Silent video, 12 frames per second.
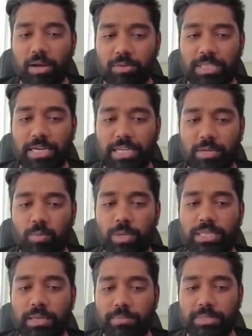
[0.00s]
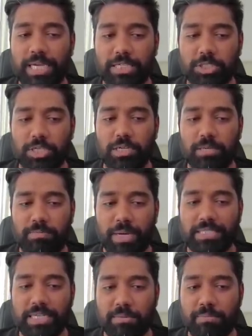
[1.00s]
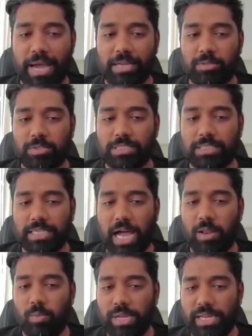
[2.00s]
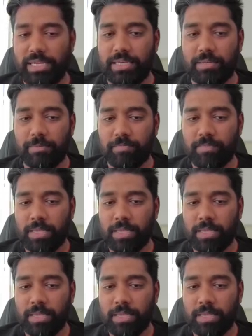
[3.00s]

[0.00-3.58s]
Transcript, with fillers: Now Tierney with the possession, passing it back to Scalvini.